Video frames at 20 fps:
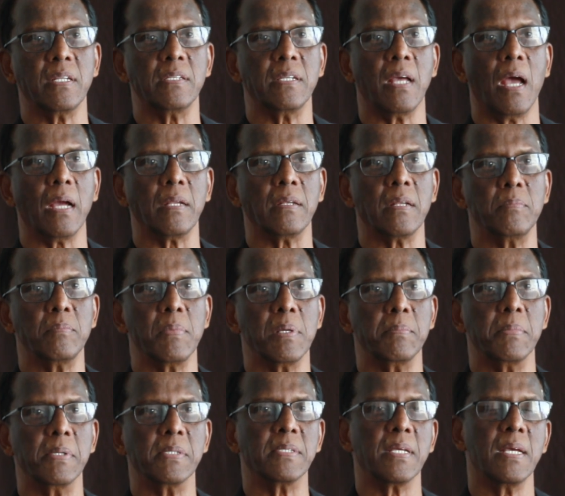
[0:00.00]
and diagonal
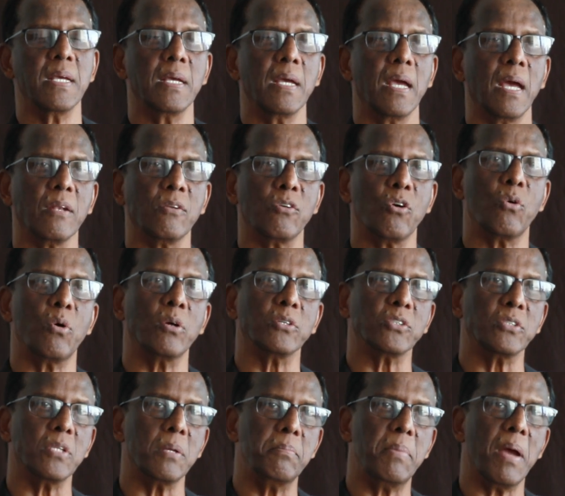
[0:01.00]
members, and go on
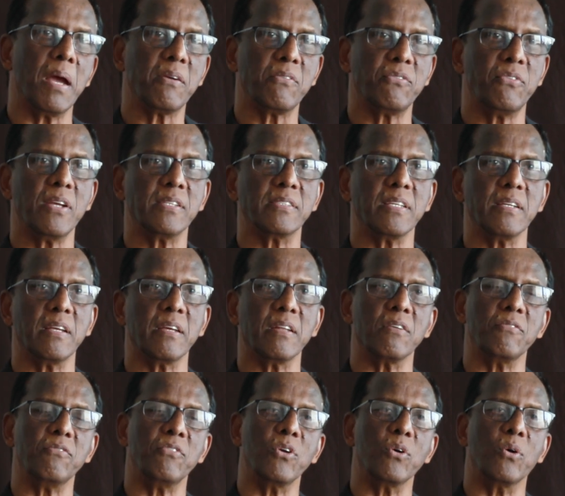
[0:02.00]
to the back face and get
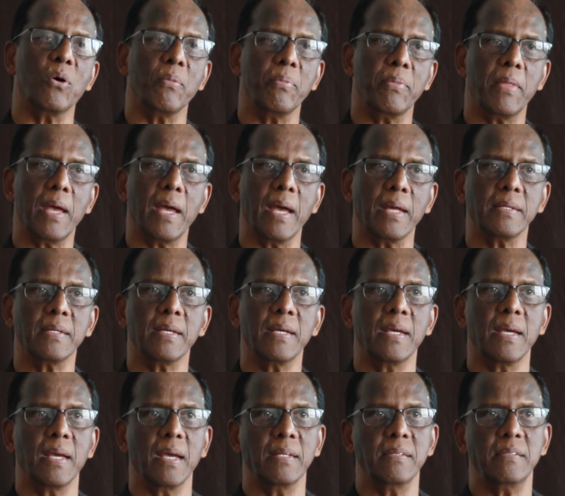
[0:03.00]
a view on that,
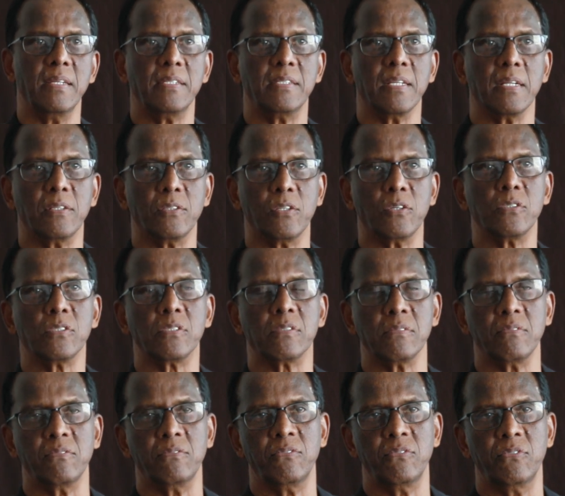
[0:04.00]
and detail those
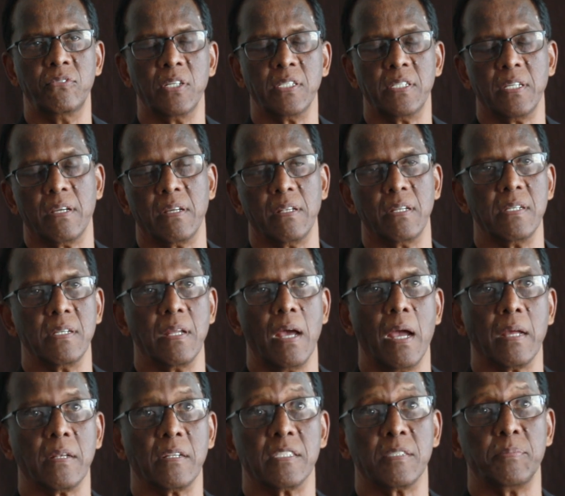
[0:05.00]
vertical and
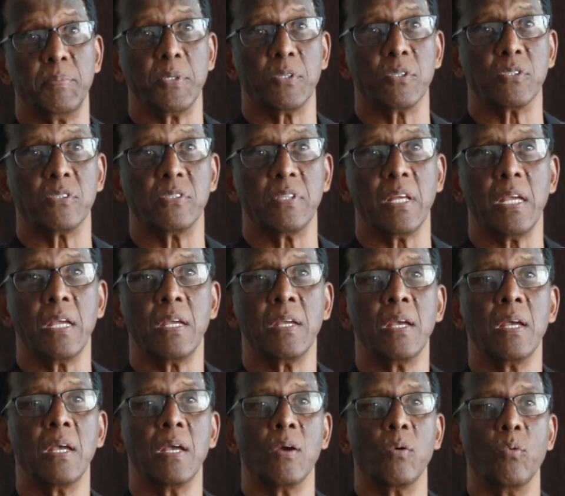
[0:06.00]
diagonals, because they
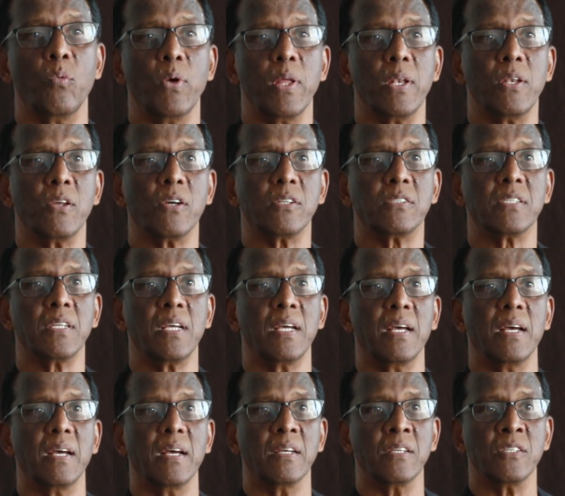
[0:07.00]
were not
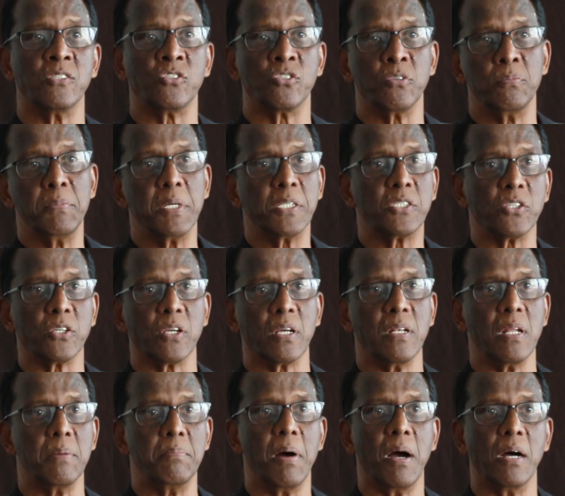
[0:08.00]

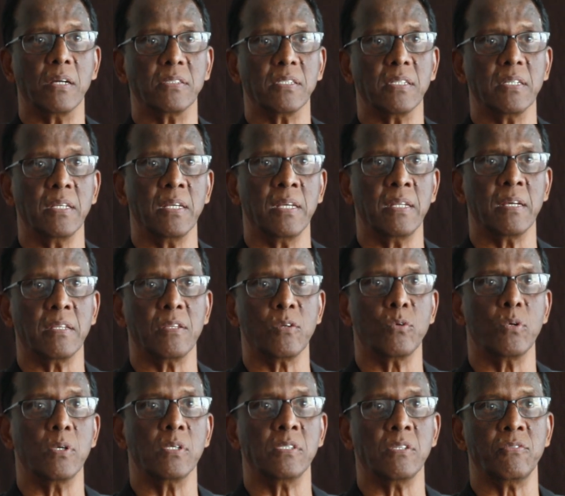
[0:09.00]
symmetrical about. In other
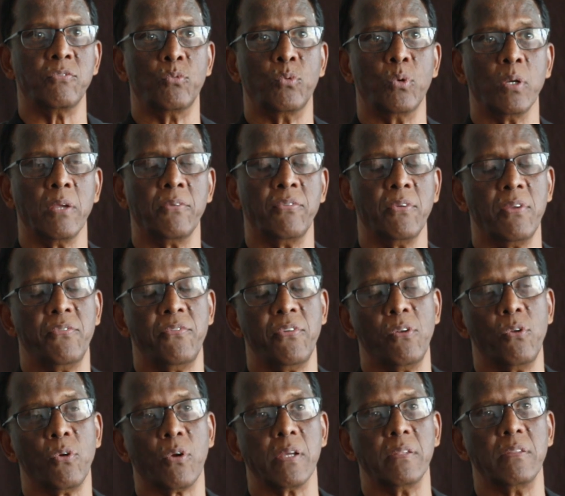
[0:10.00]
words, if you
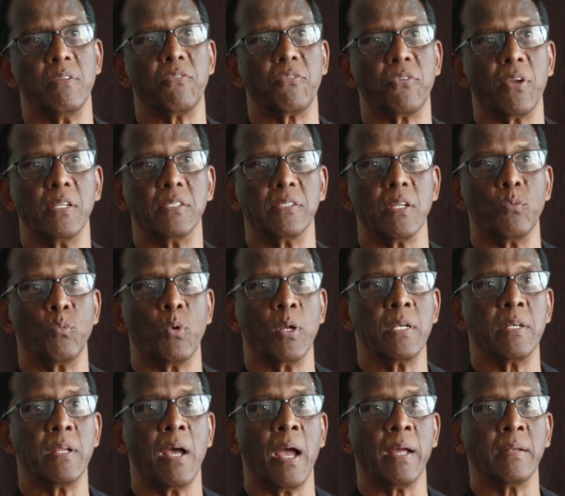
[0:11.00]
look in the front and
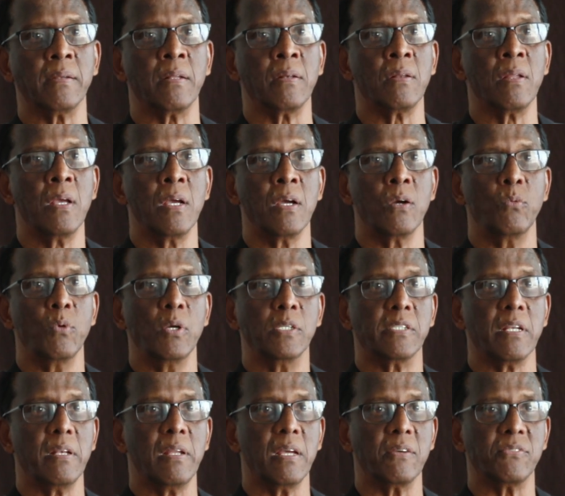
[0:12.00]
one diagonal went
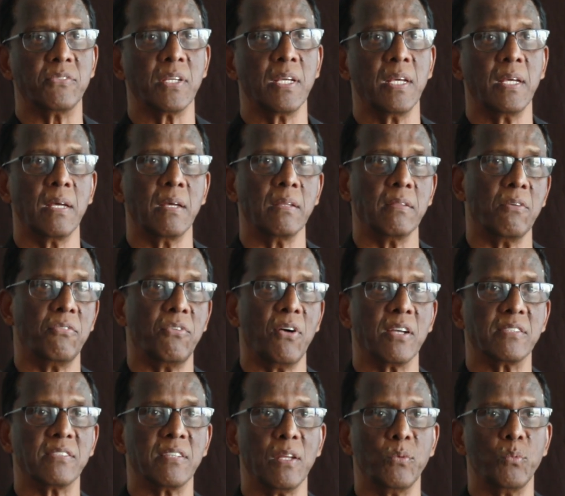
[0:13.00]
left, the
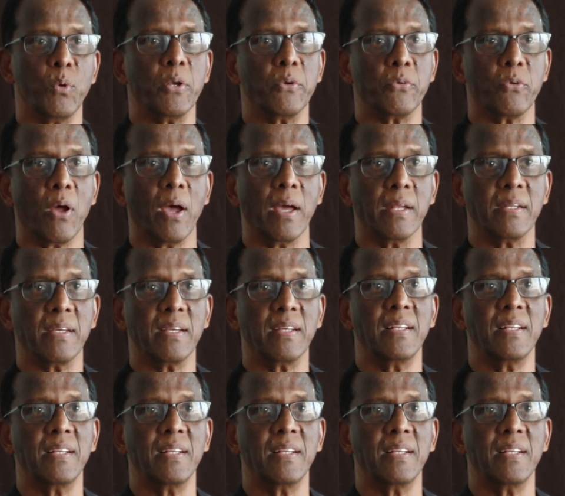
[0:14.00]
far side went right.